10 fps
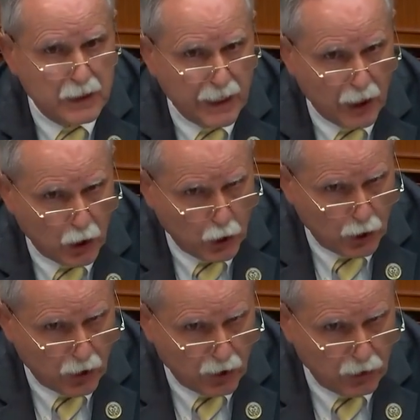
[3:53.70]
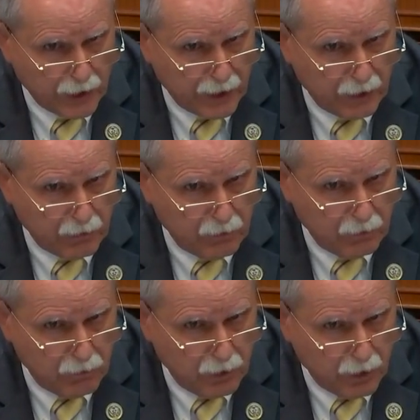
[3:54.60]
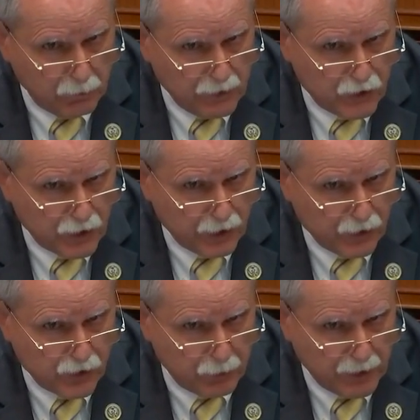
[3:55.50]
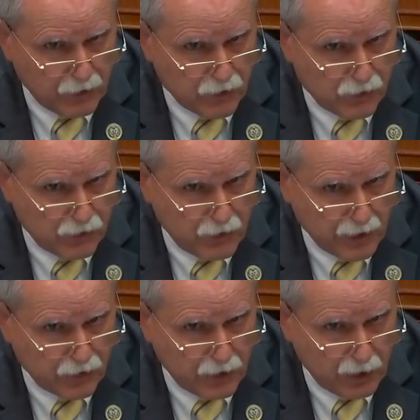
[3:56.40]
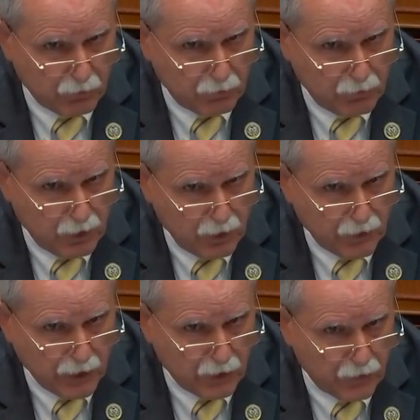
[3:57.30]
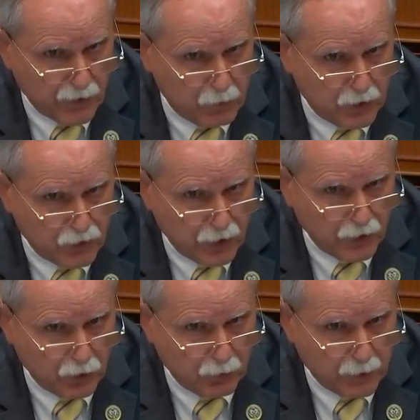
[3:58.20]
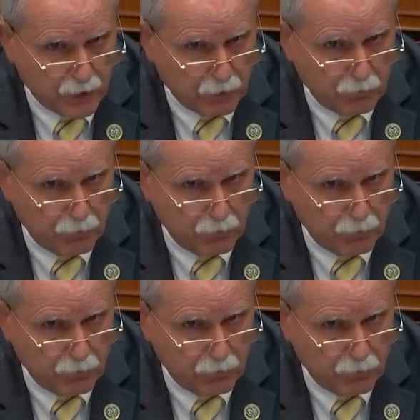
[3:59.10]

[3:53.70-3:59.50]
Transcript: take a good hard look at it and be serious about this next time. Thank you very much. I yield back.